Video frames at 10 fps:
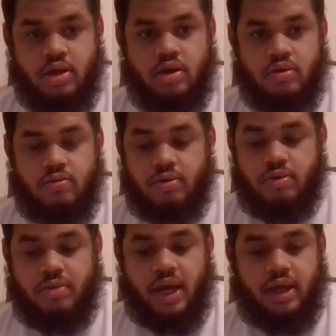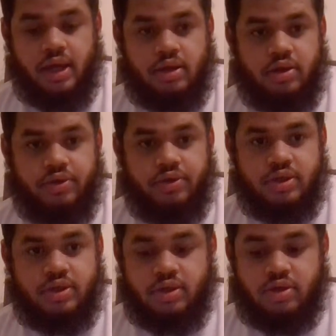We back at the Chris and
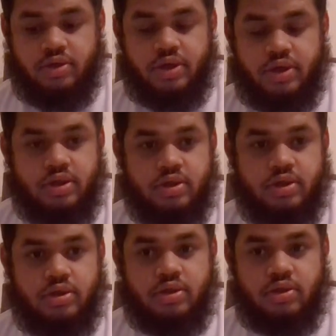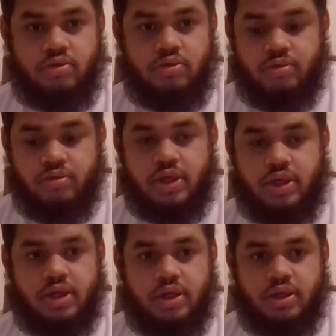Chris. You know what it
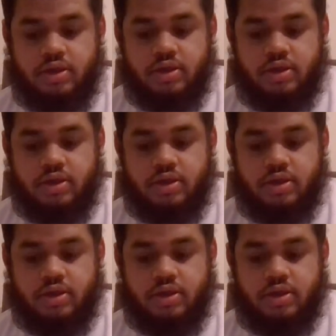is.